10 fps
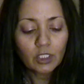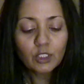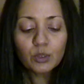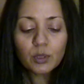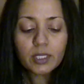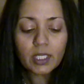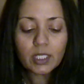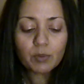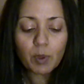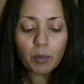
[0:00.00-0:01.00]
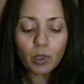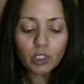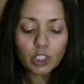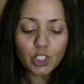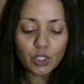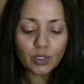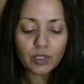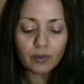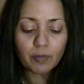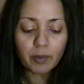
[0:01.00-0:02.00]
2 sons were born to
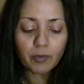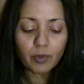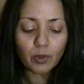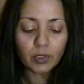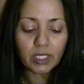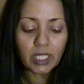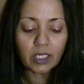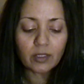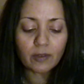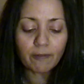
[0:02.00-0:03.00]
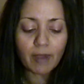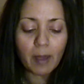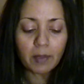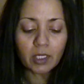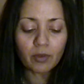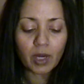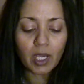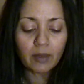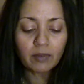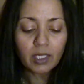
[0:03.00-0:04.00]
Joseph before the years of famine
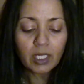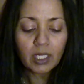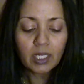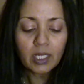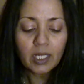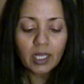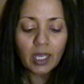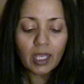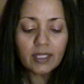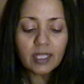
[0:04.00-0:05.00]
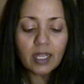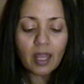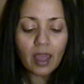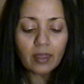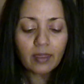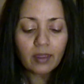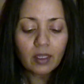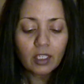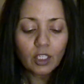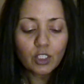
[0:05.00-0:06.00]
arrived. Asenath,
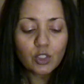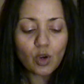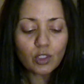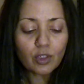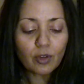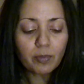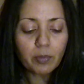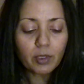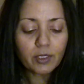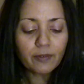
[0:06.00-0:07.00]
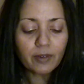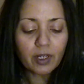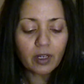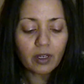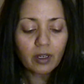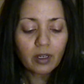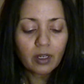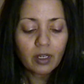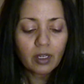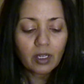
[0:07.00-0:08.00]
daughter of Potiphar,
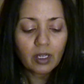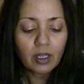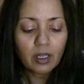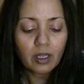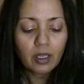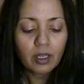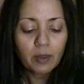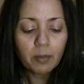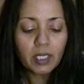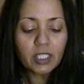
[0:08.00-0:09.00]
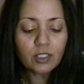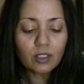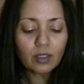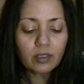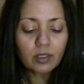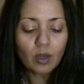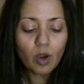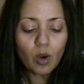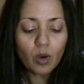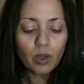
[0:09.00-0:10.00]
priest at
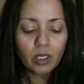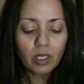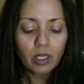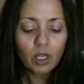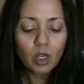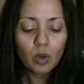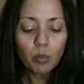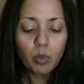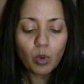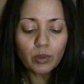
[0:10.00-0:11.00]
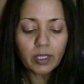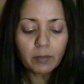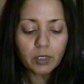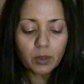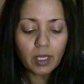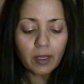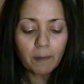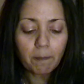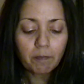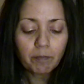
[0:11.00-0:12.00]
On, bore them to
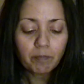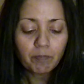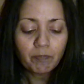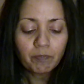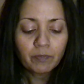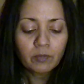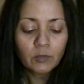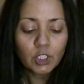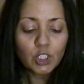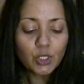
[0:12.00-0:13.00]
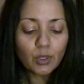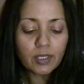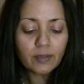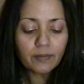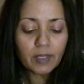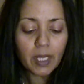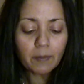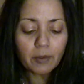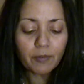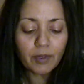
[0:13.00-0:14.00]
him. Joseph
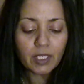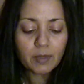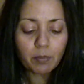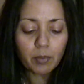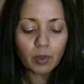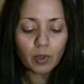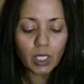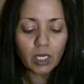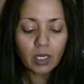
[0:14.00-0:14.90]
named the firstborn